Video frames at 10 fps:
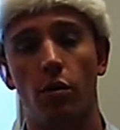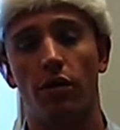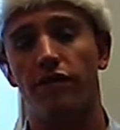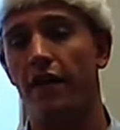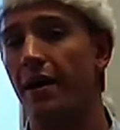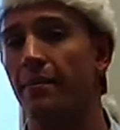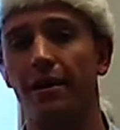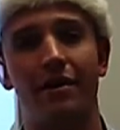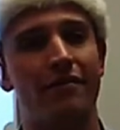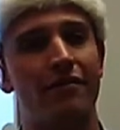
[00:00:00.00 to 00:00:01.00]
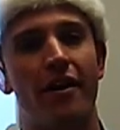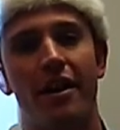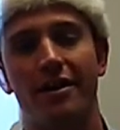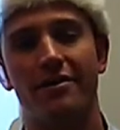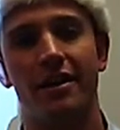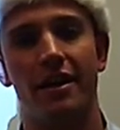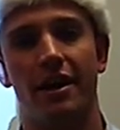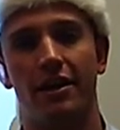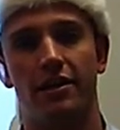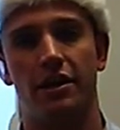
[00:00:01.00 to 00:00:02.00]
with family and friends
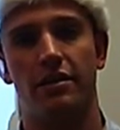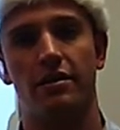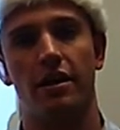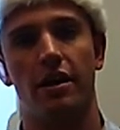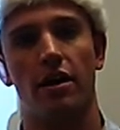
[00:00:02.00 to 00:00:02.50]
and just